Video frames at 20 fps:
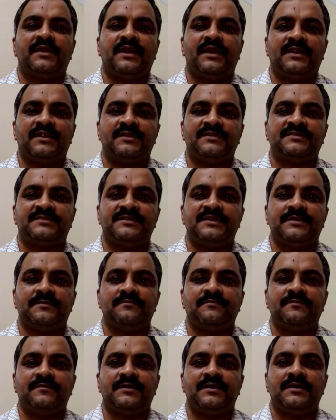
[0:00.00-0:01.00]
and his
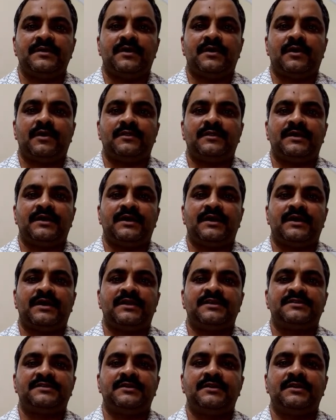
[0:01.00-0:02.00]
team on the
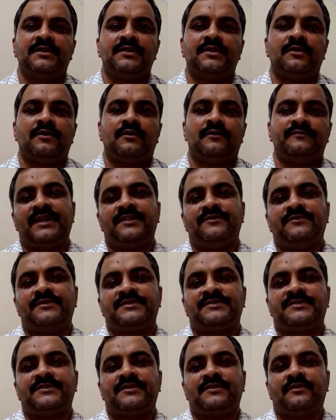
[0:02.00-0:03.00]
occasion of the
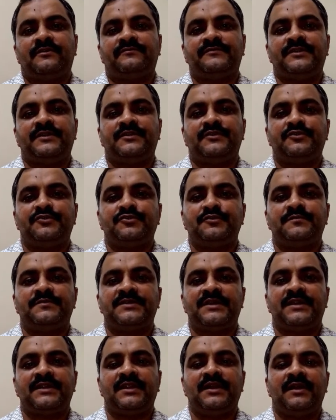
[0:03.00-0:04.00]
anniversary of their YouTube
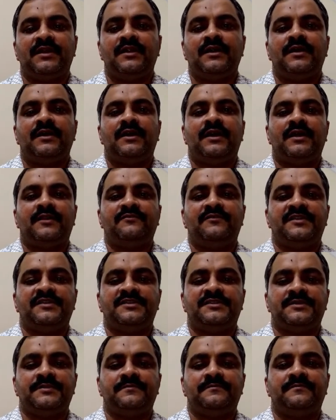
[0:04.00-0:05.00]
channel
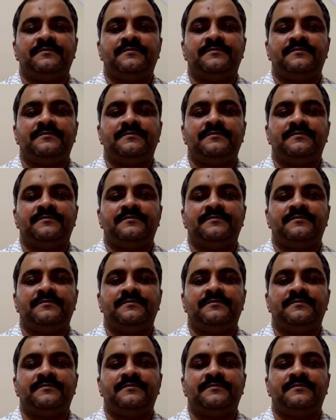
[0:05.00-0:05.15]
Anveshi.